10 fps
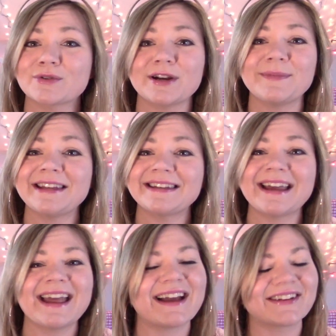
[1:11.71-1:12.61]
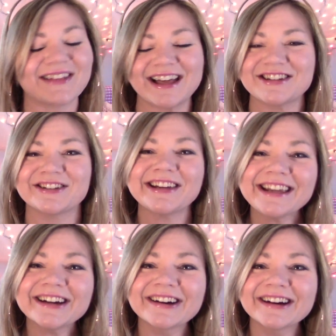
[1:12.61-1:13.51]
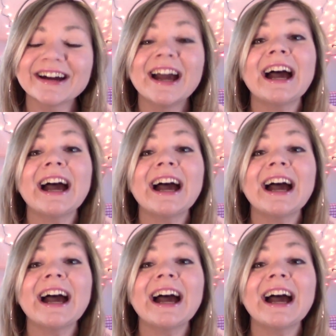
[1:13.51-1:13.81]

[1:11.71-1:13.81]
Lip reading: joining me today. I'm glad you're here.